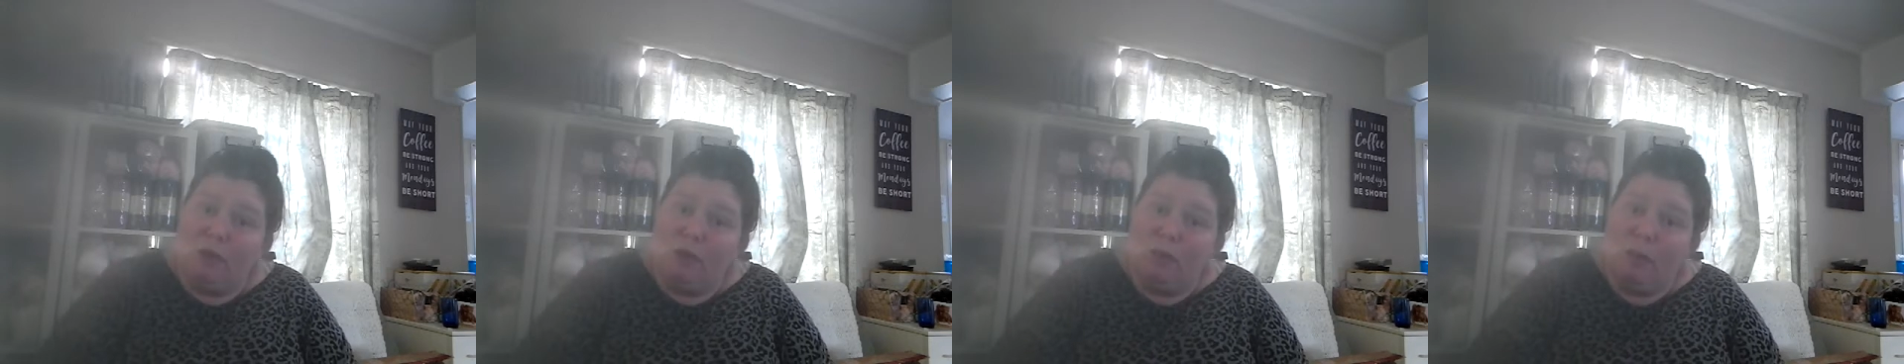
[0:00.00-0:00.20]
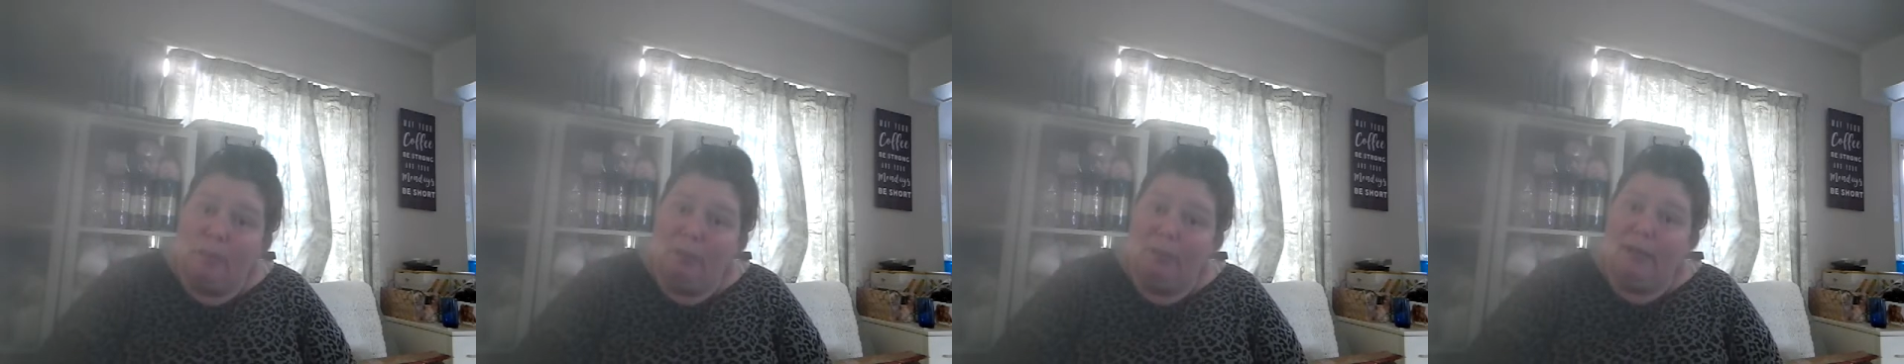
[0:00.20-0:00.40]

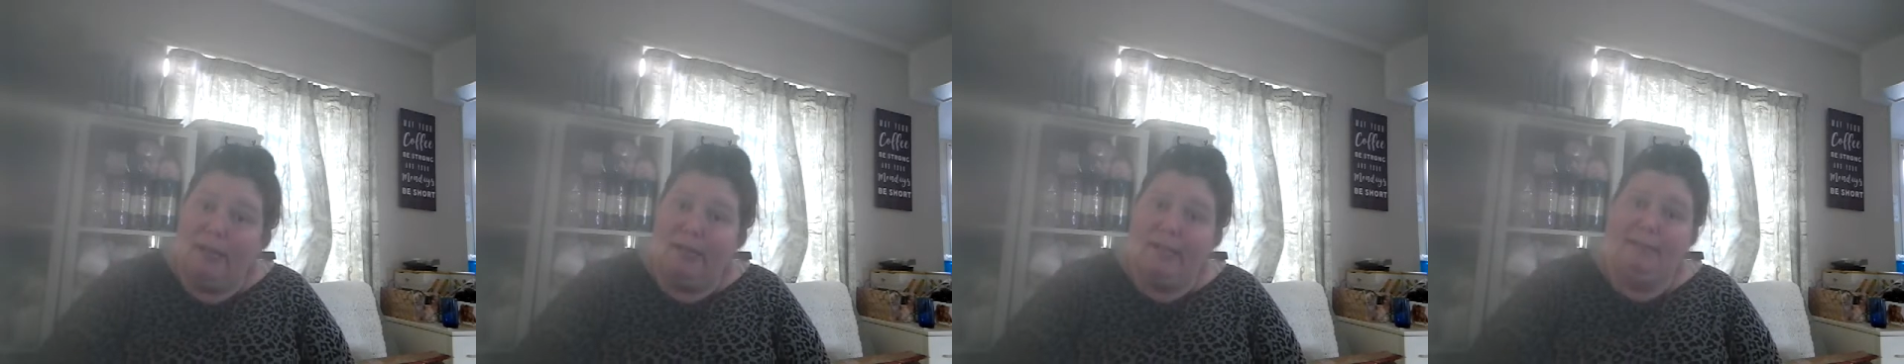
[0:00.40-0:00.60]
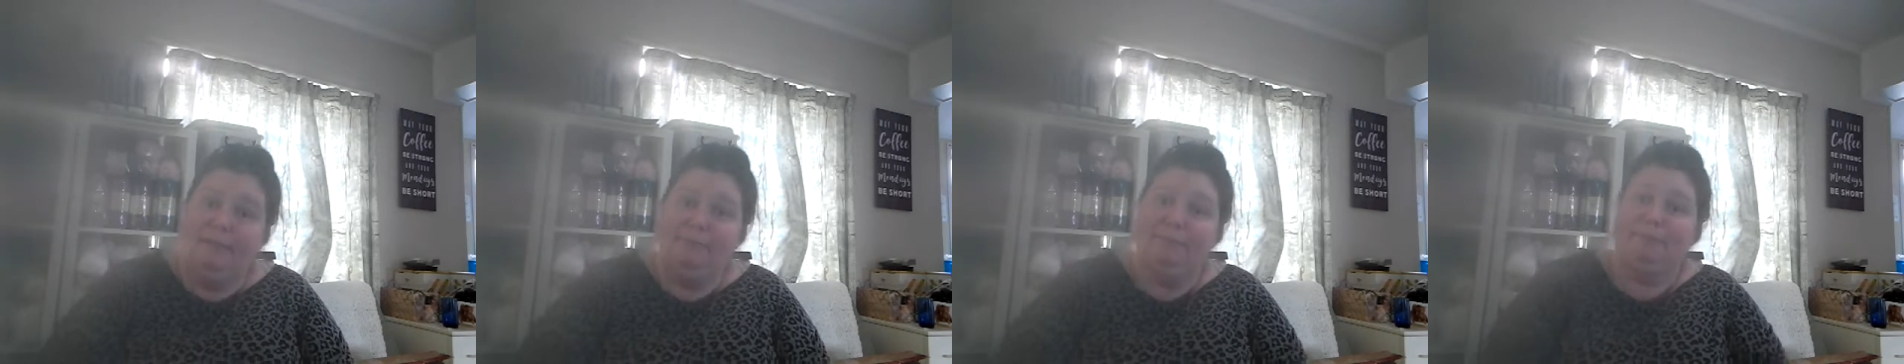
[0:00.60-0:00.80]

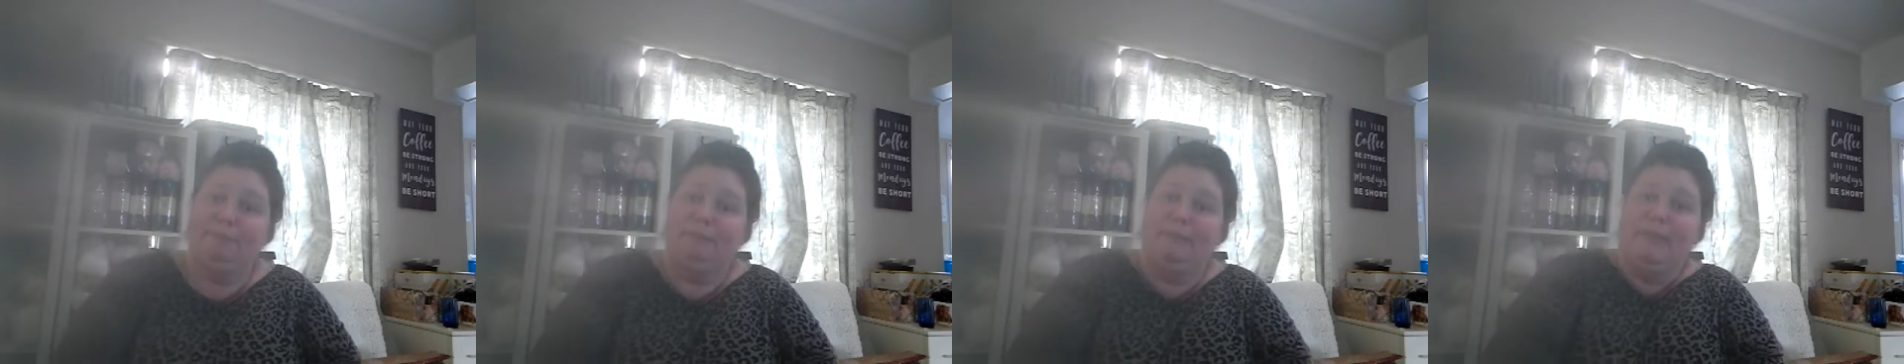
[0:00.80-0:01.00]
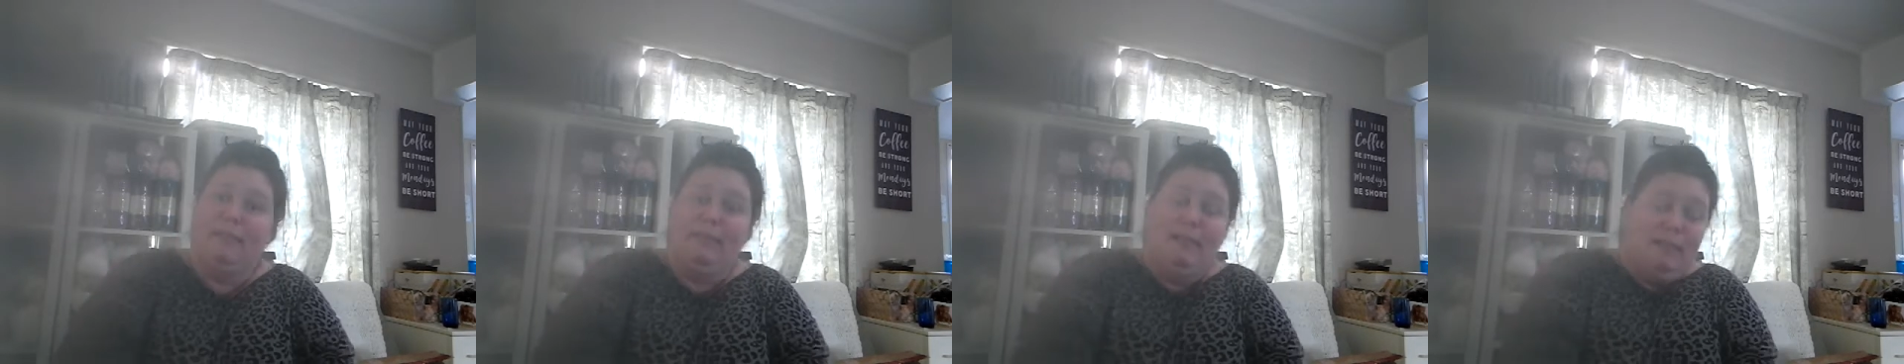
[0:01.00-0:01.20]
cooperating,
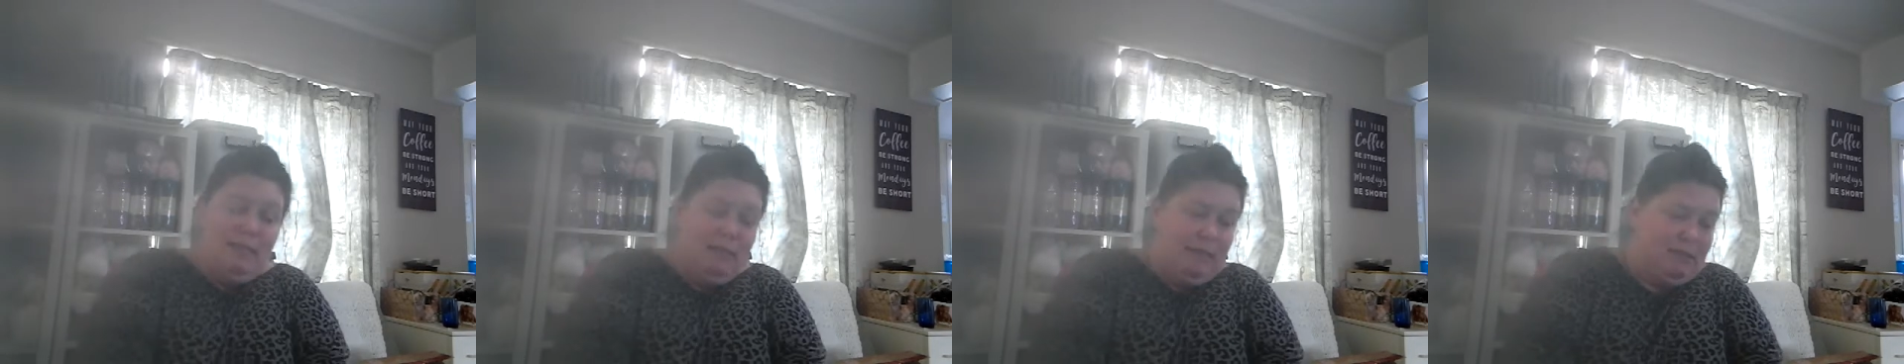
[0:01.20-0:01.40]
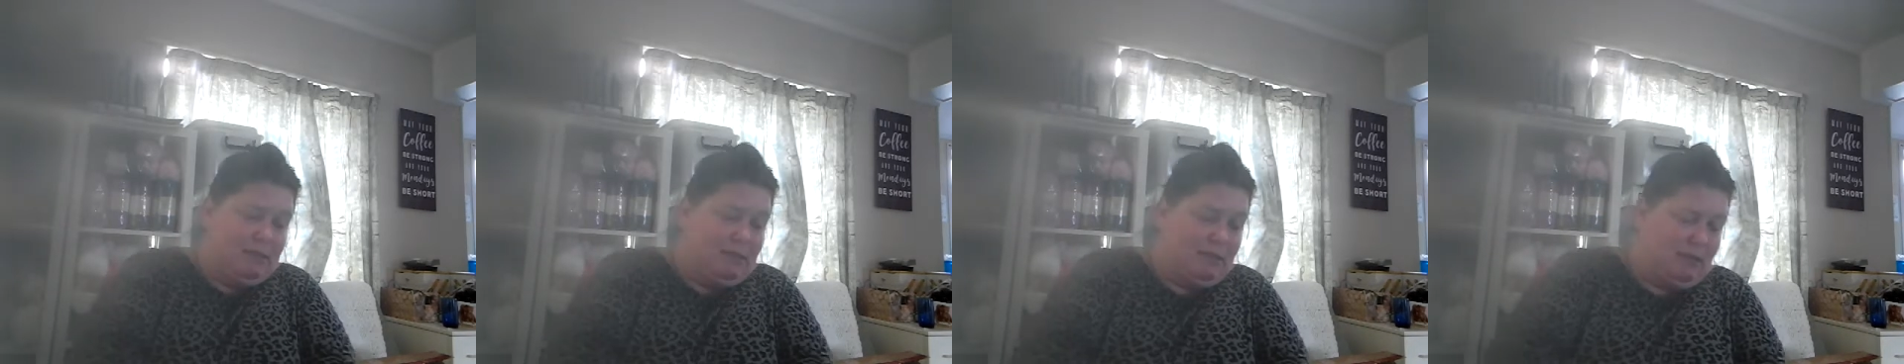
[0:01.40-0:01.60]

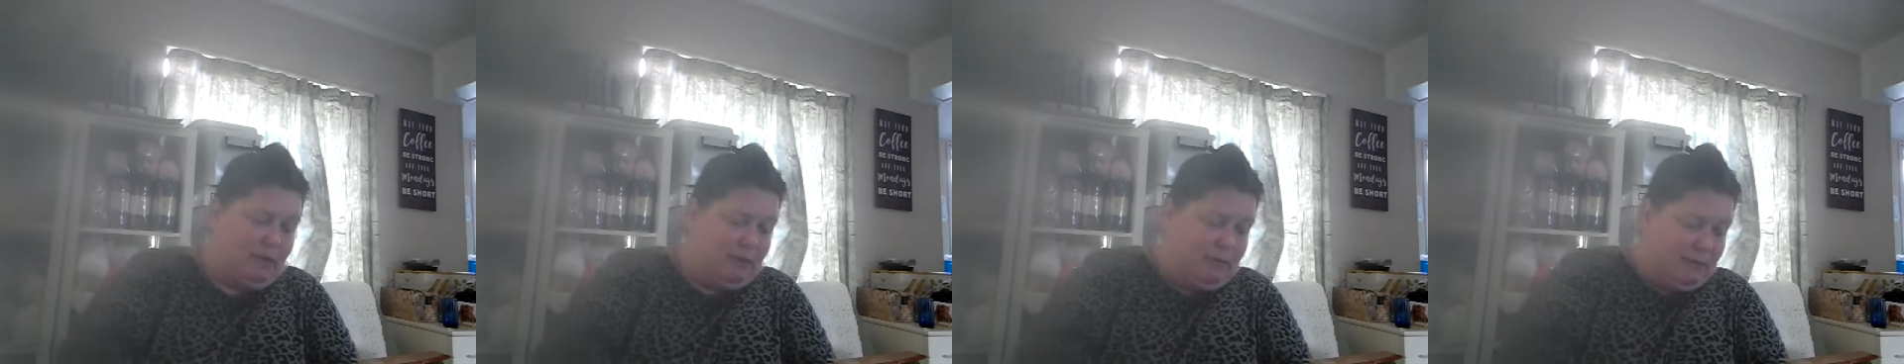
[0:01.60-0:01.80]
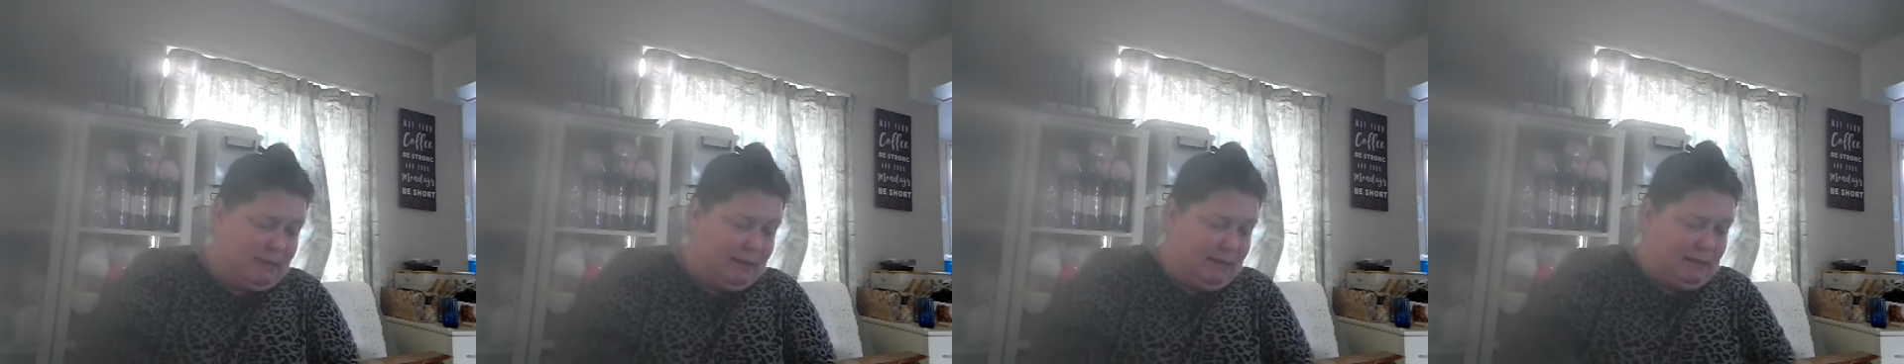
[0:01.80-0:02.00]

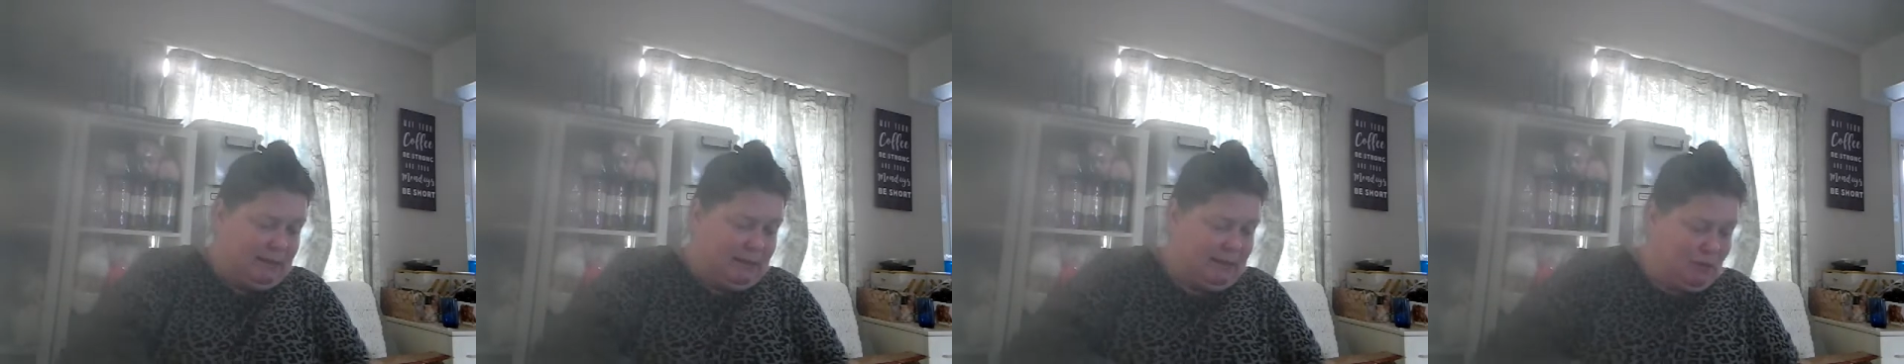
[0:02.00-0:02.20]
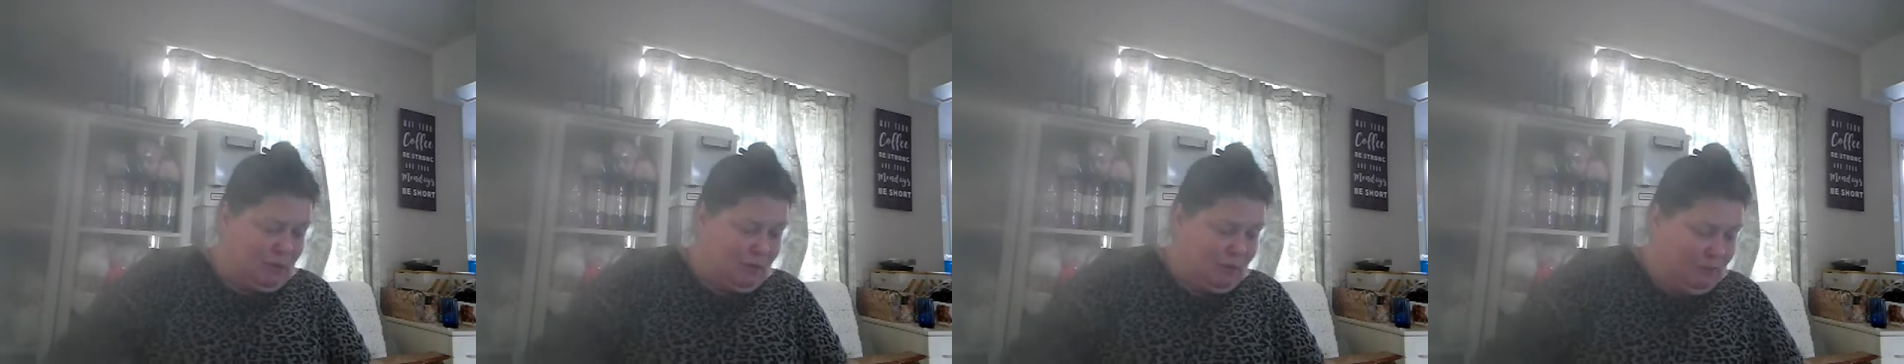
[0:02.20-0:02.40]
so
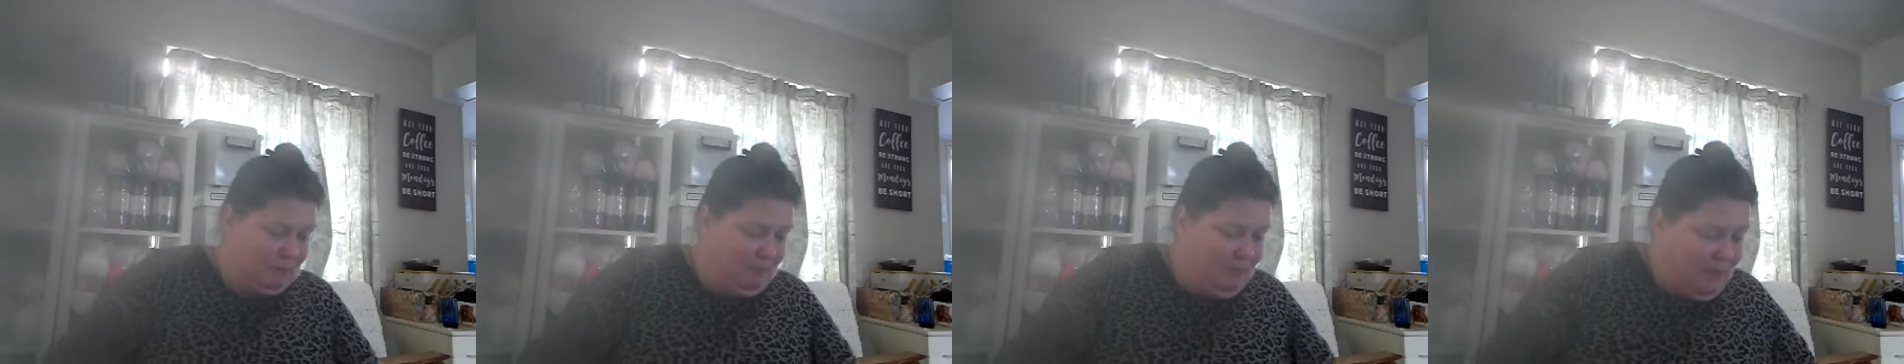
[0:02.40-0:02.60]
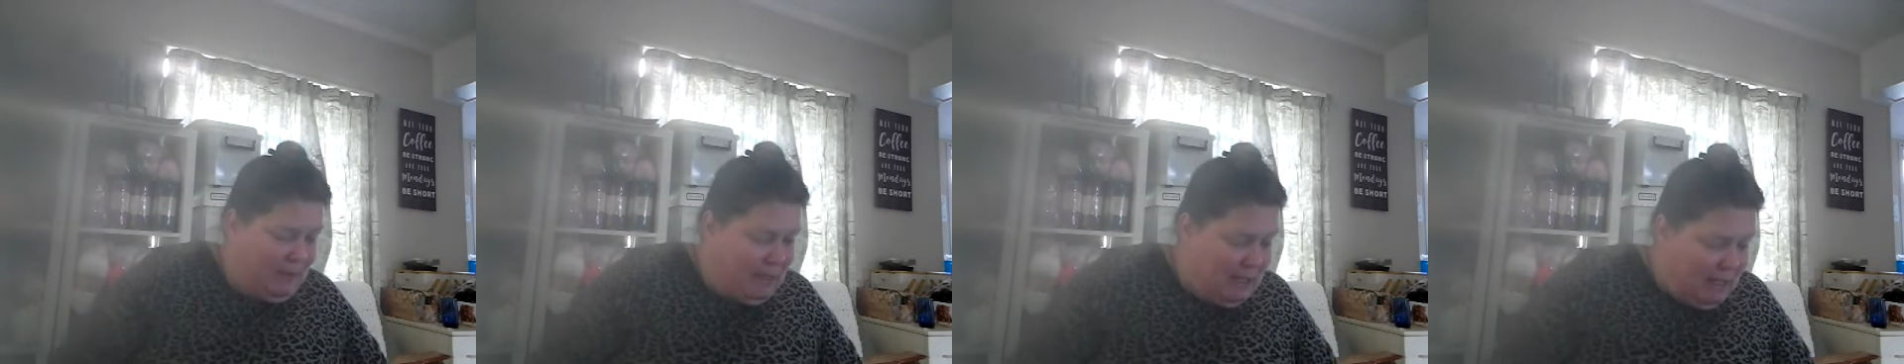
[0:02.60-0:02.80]
it's gone.